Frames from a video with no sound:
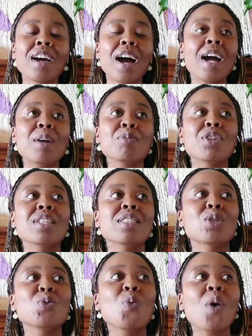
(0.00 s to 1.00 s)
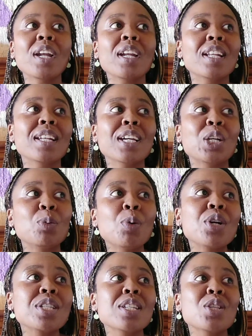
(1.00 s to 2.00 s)
I'm just this one unlucky
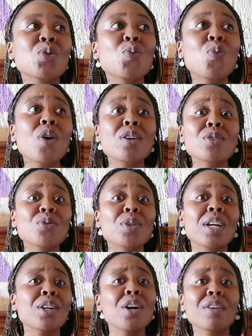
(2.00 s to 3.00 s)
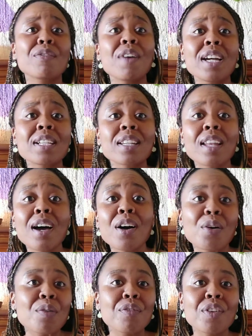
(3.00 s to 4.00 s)
person in the world who cannot find
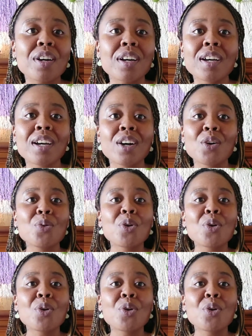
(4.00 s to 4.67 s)
love, who